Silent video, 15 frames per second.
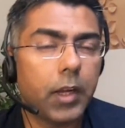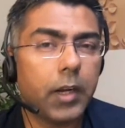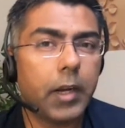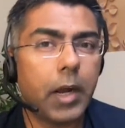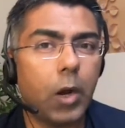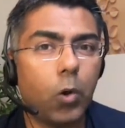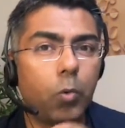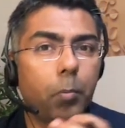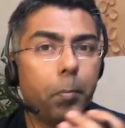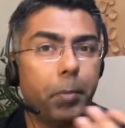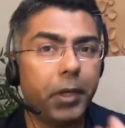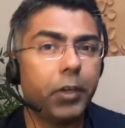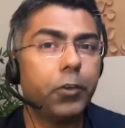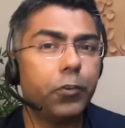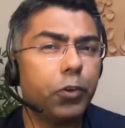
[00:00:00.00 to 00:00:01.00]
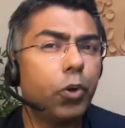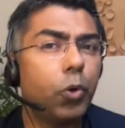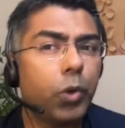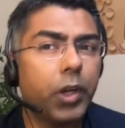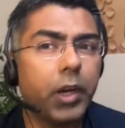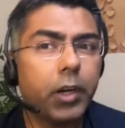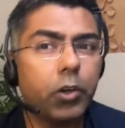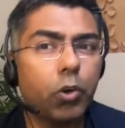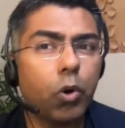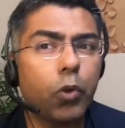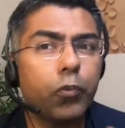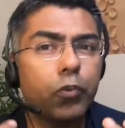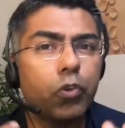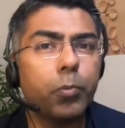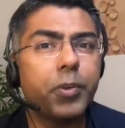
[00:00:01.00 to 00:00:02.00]
Now, because you're looking at
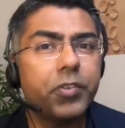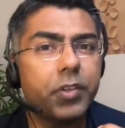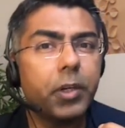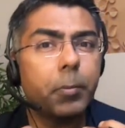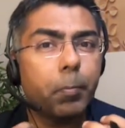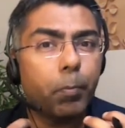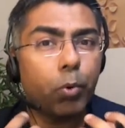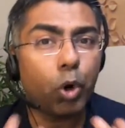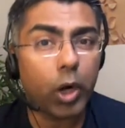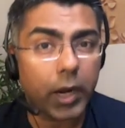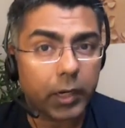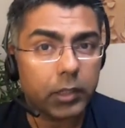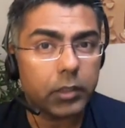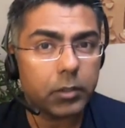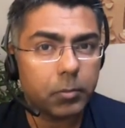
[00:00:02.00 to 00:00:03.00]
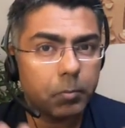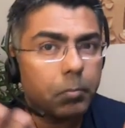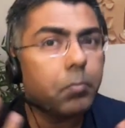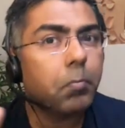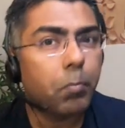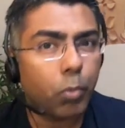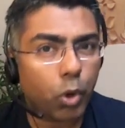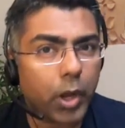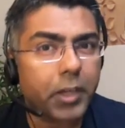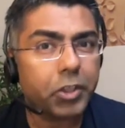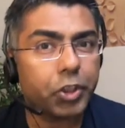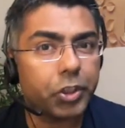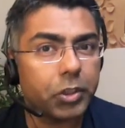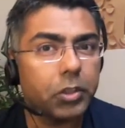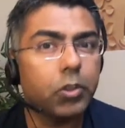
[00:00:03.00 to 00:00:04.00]
gross domestic product,
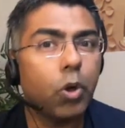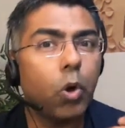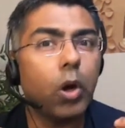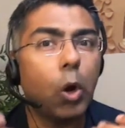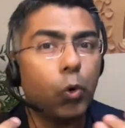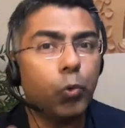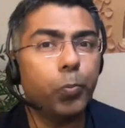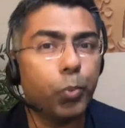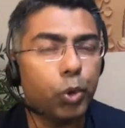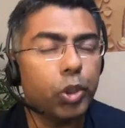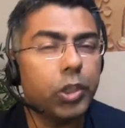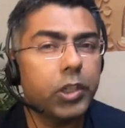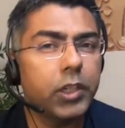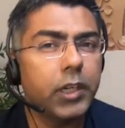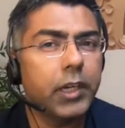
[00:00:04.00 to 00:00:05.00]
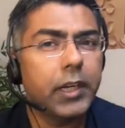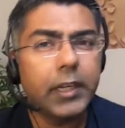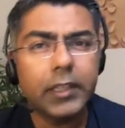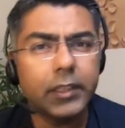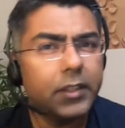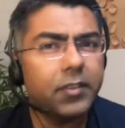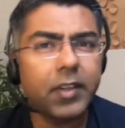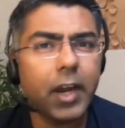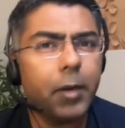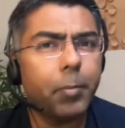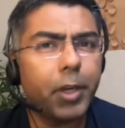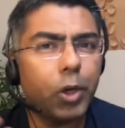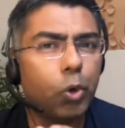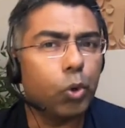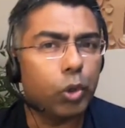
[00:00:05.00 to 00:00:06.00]
production or output, this can't
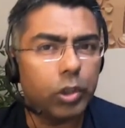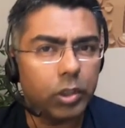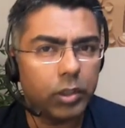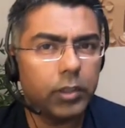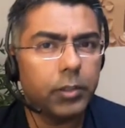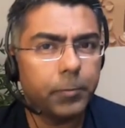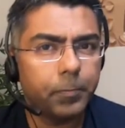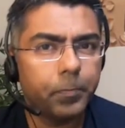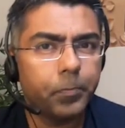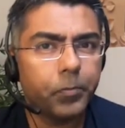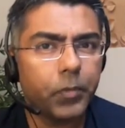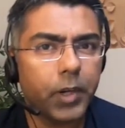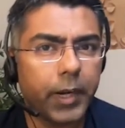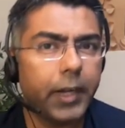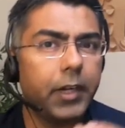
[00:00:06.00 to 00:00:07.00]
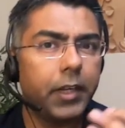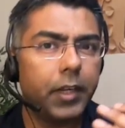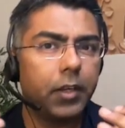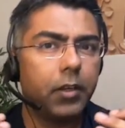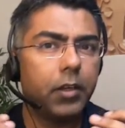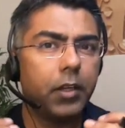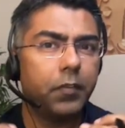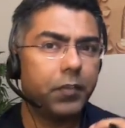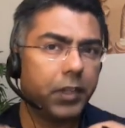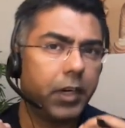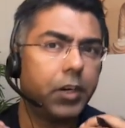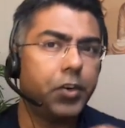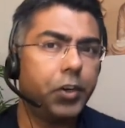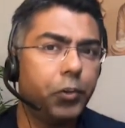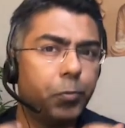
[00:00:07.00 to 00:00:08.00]
be good, right? If the
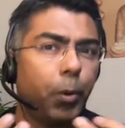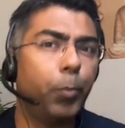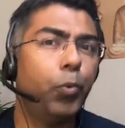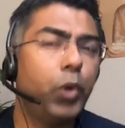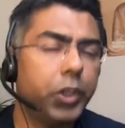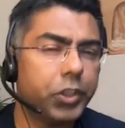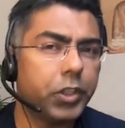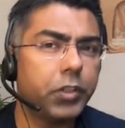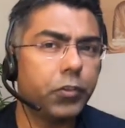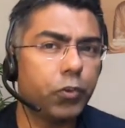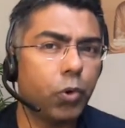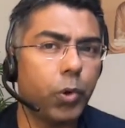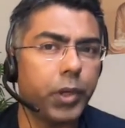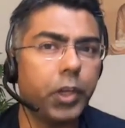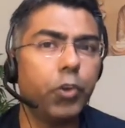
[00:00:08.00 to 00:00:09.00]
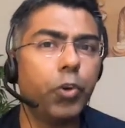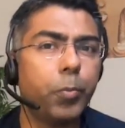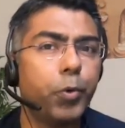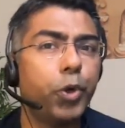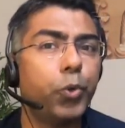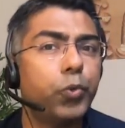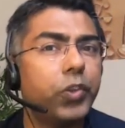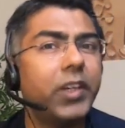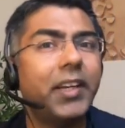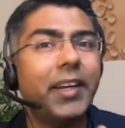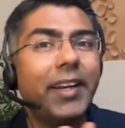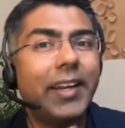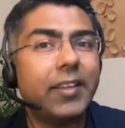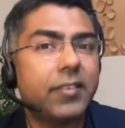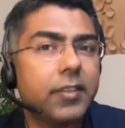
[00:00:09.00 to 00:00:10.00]
country's population is growing, you're
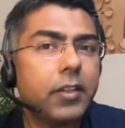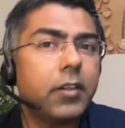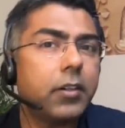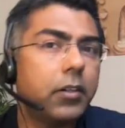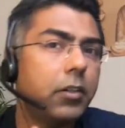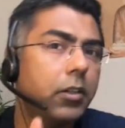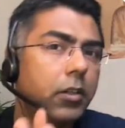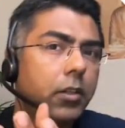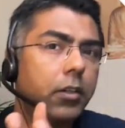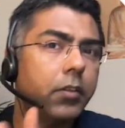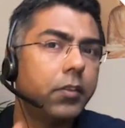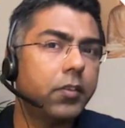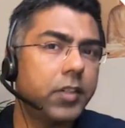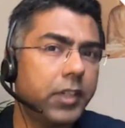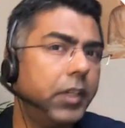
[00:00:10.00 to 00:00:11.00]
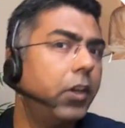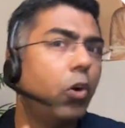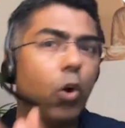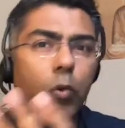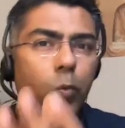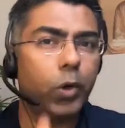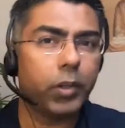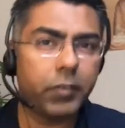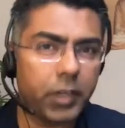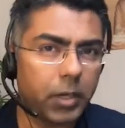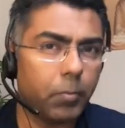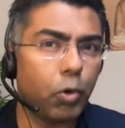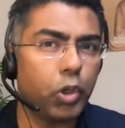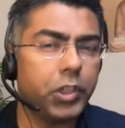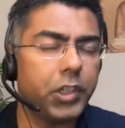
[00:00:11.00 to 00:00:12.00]
producing lesser steel or whatever
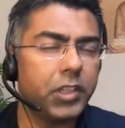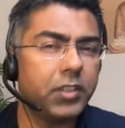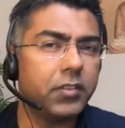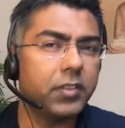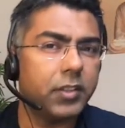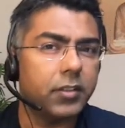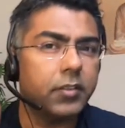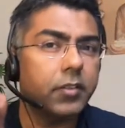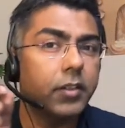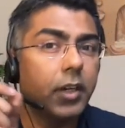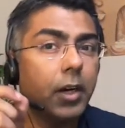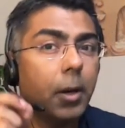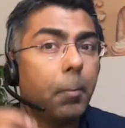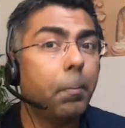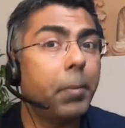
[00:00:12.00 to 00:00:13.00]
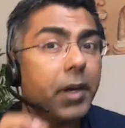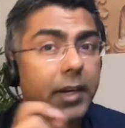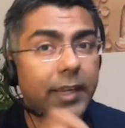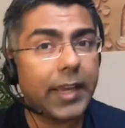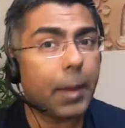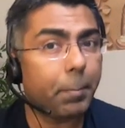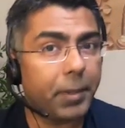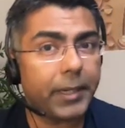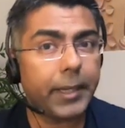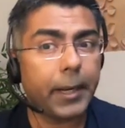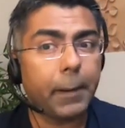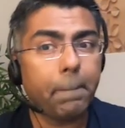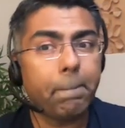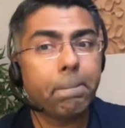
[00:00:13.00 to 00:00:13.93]
commodity this is per capita,